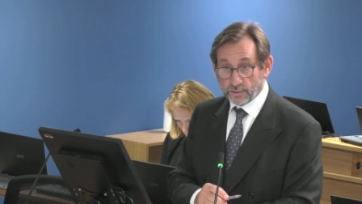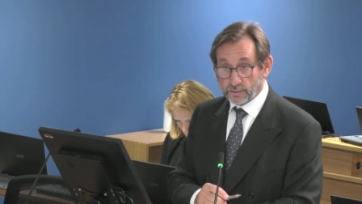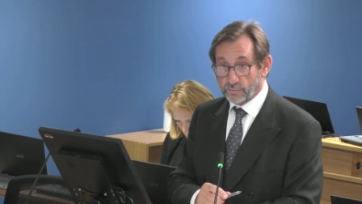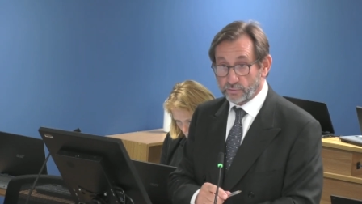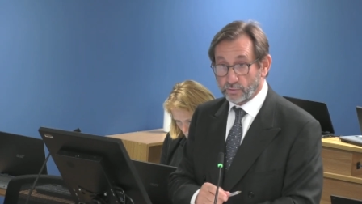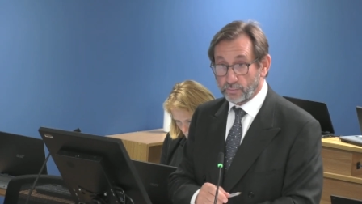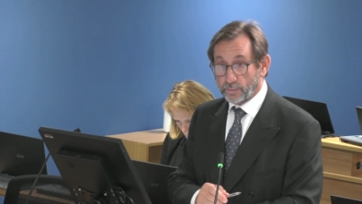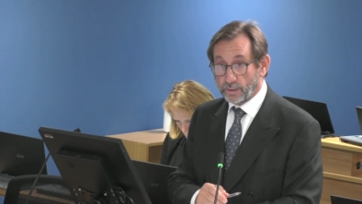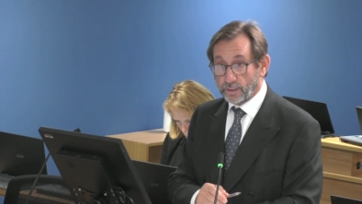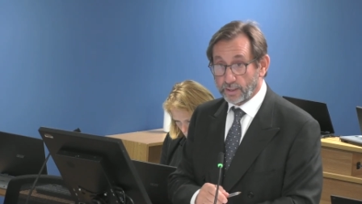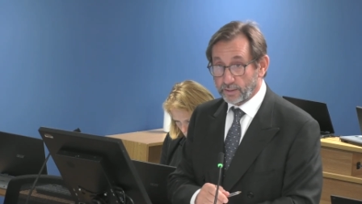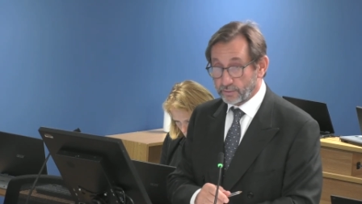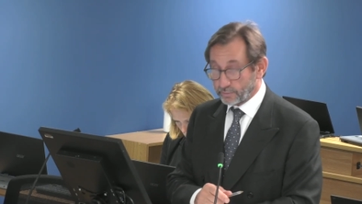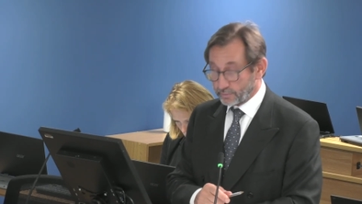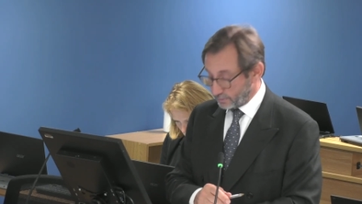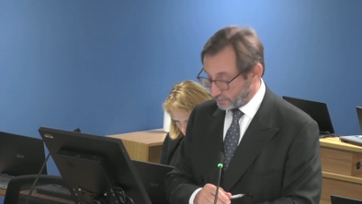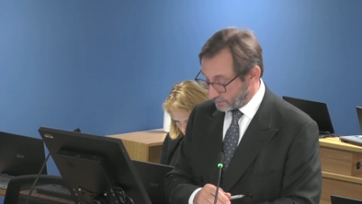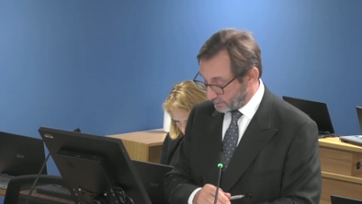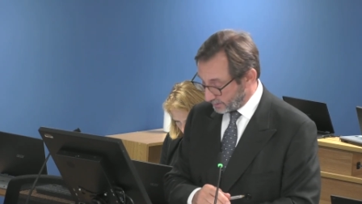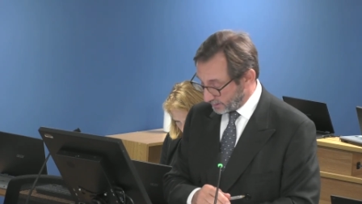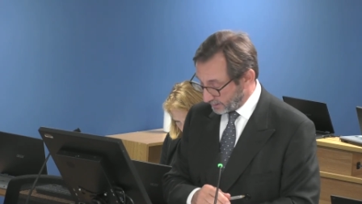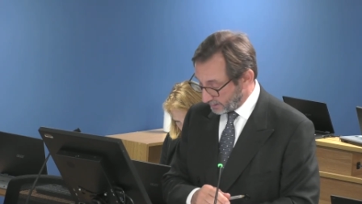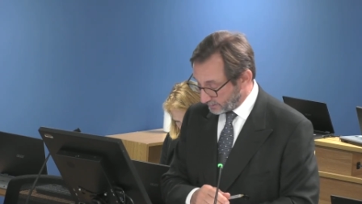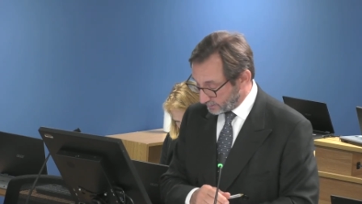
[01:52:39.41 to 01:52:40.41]
as a reminder,
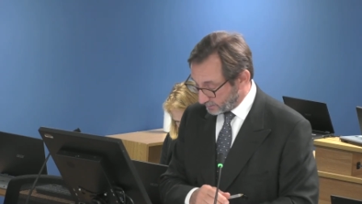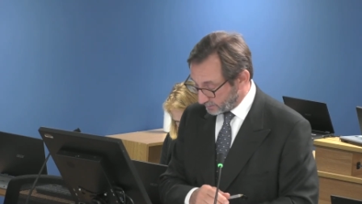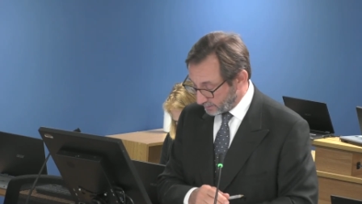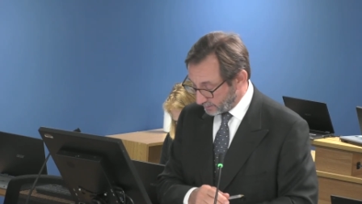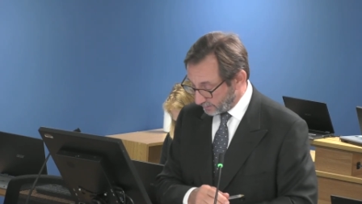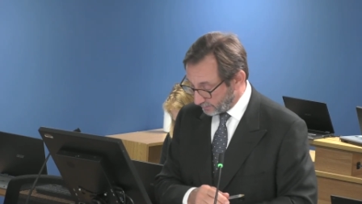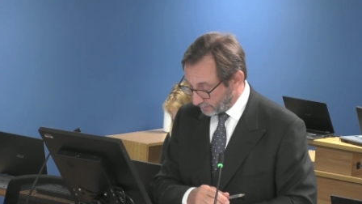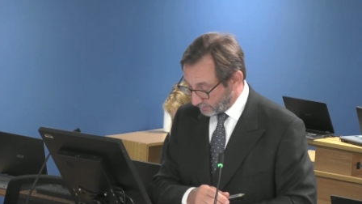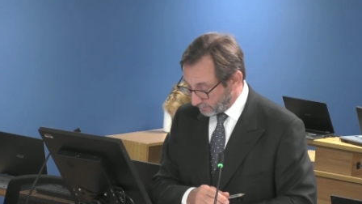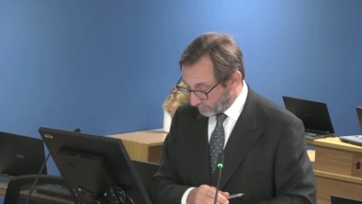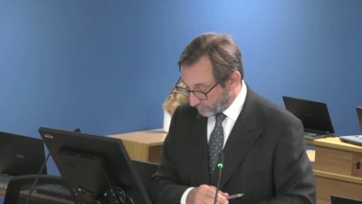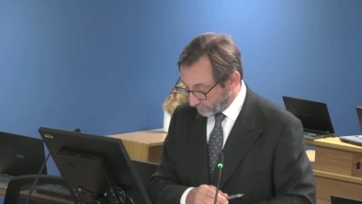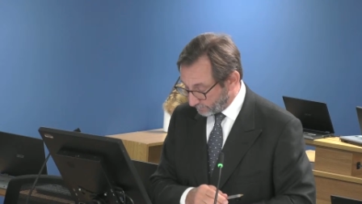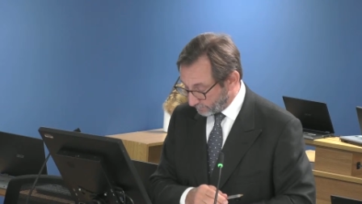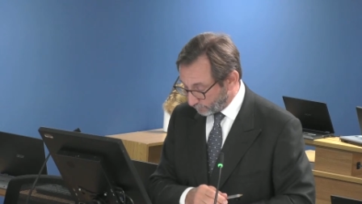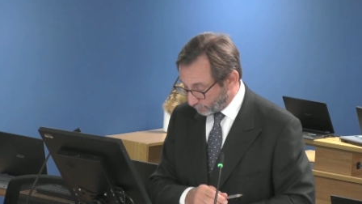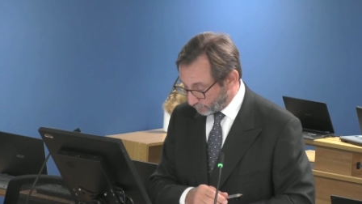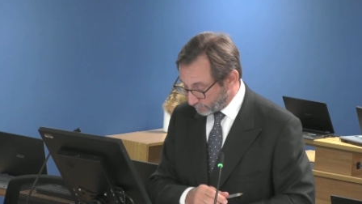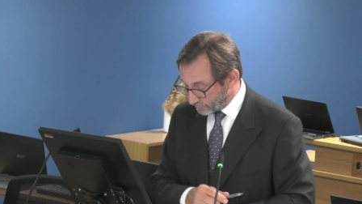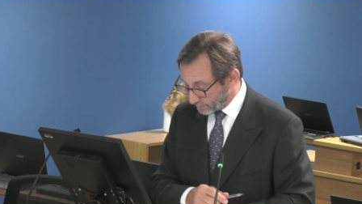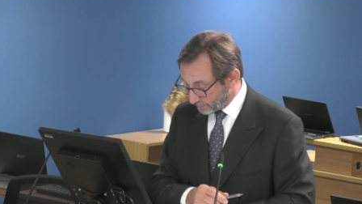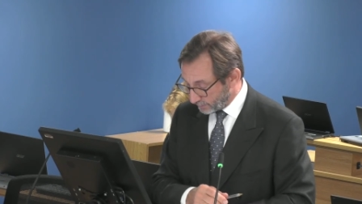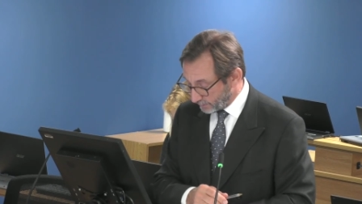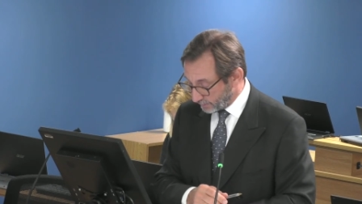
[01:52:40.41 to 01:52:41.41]
it's CST
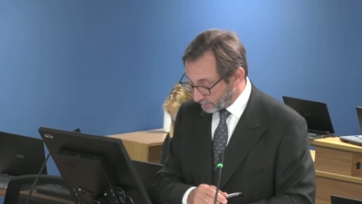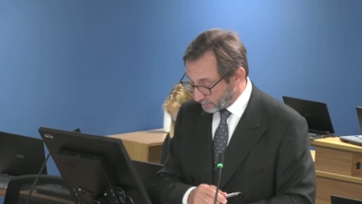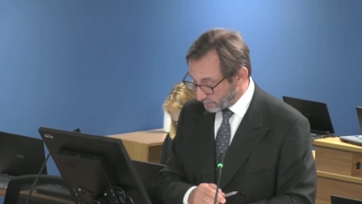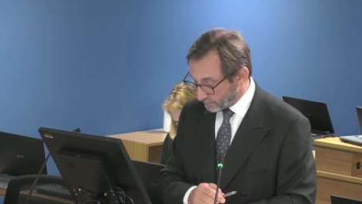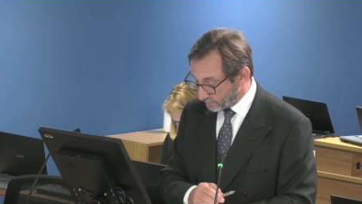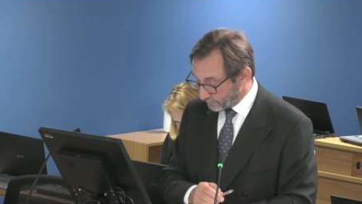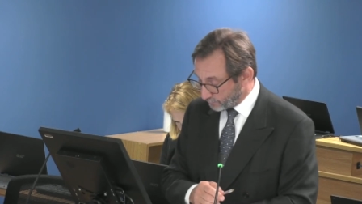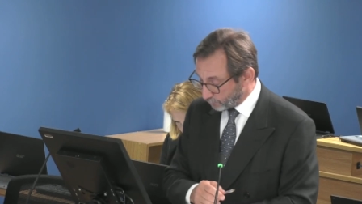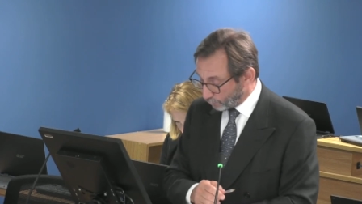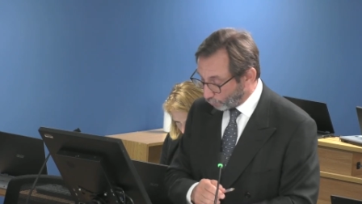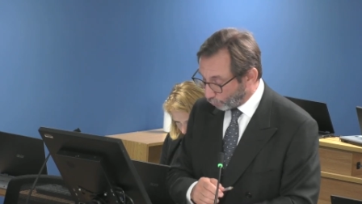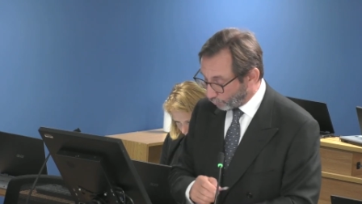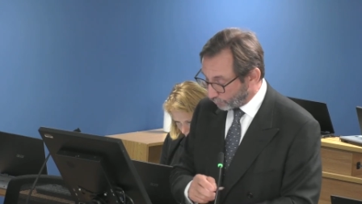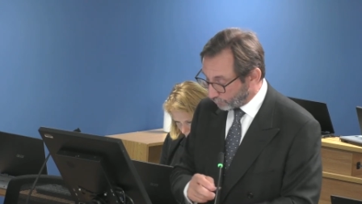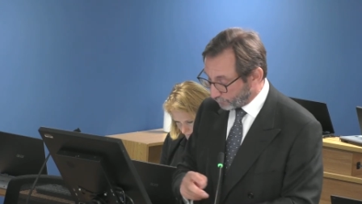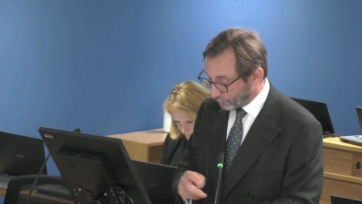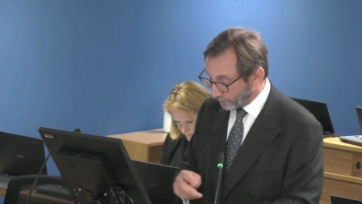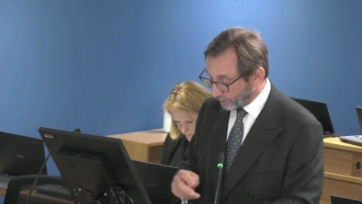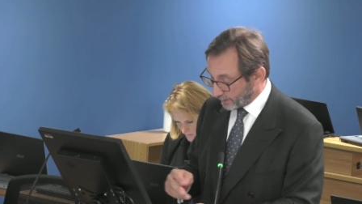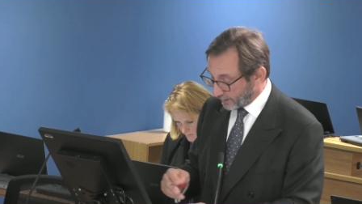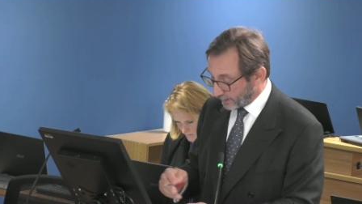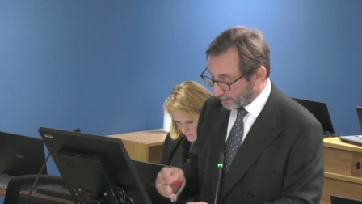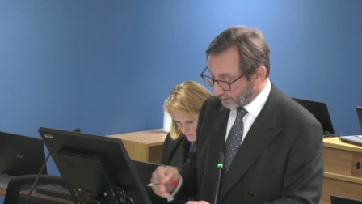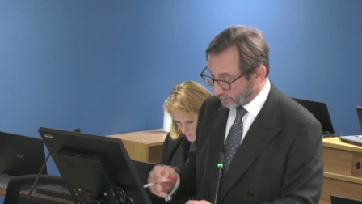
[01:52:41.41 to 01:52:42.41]

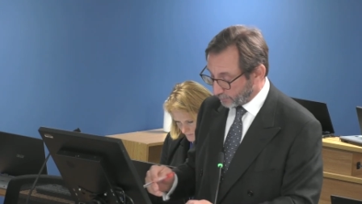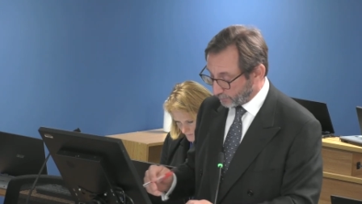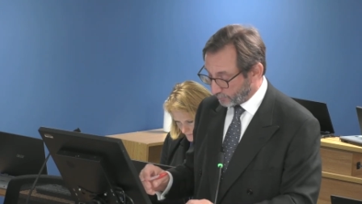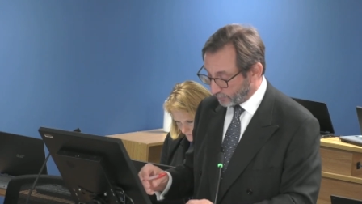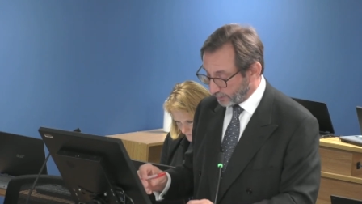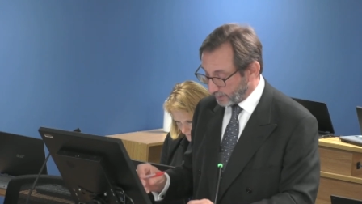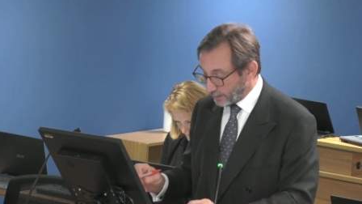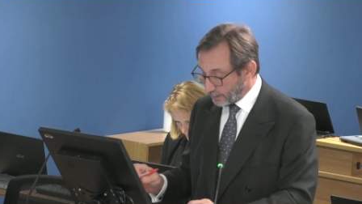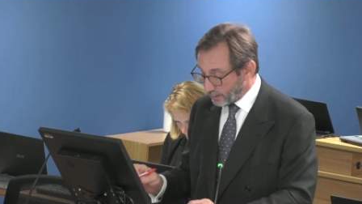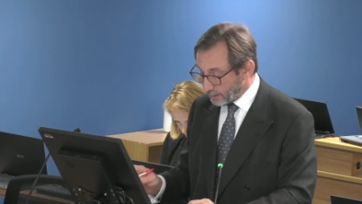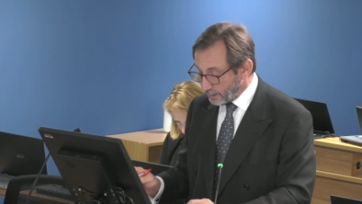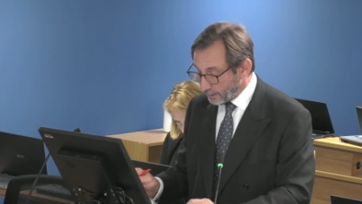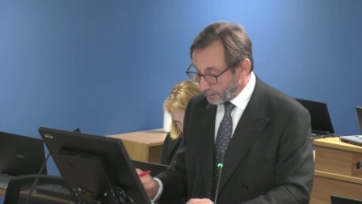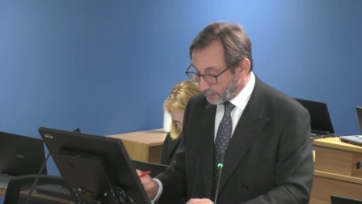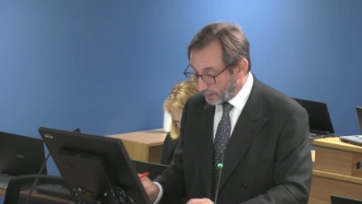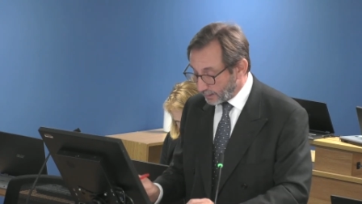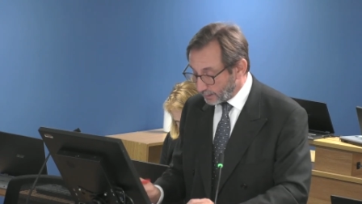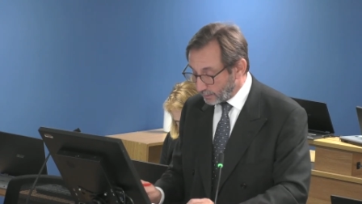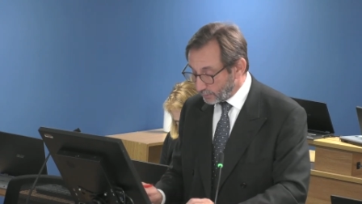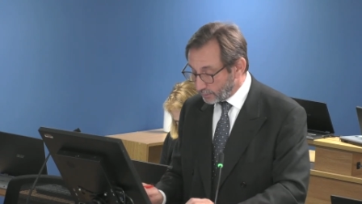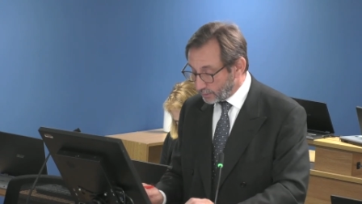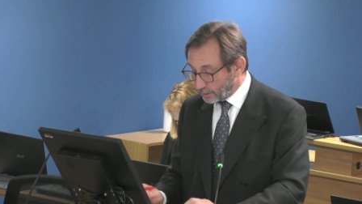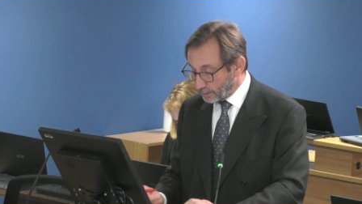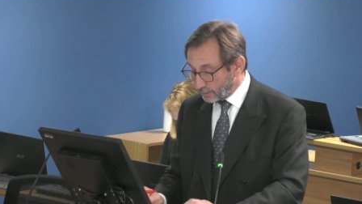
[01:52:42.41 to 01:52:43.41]
404383. Now,
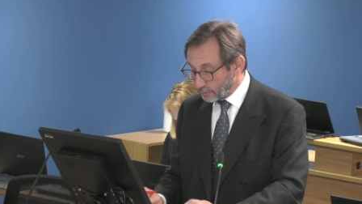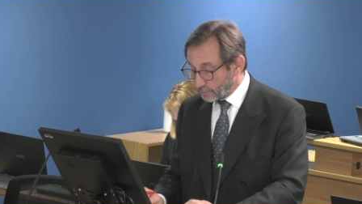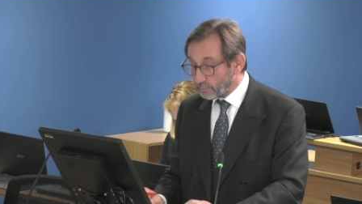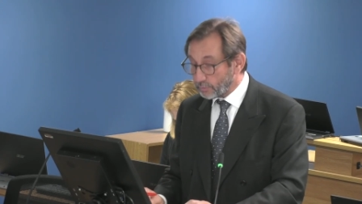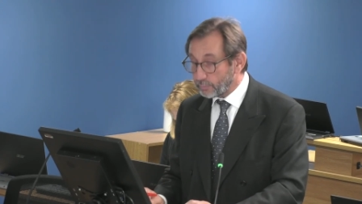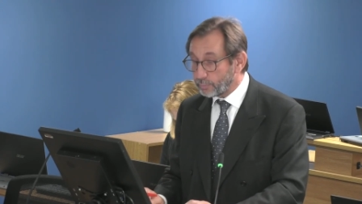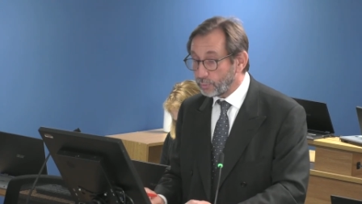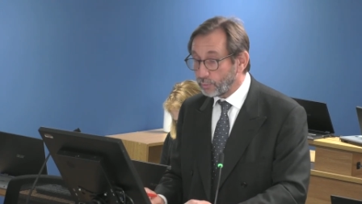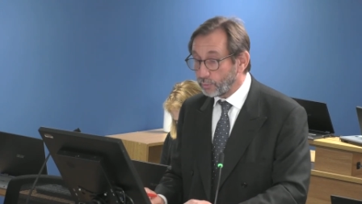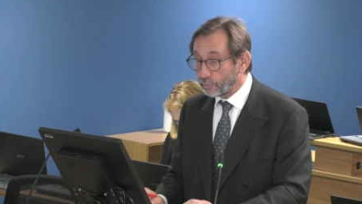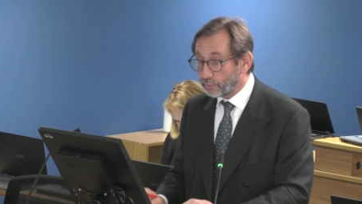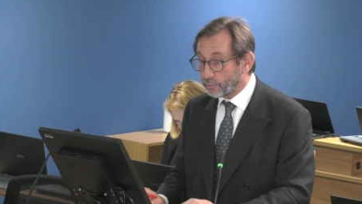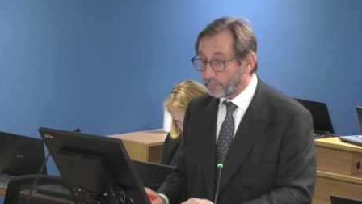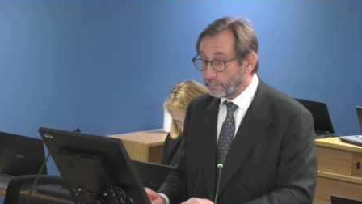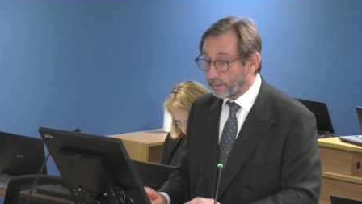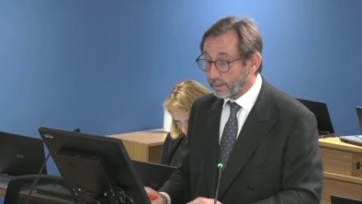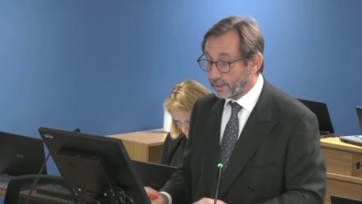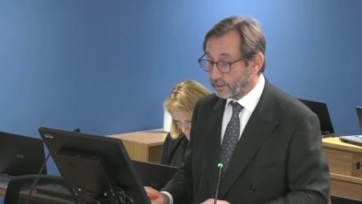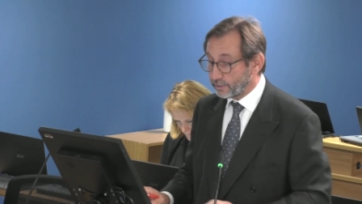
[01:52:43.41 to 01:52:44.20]
looking at the report at page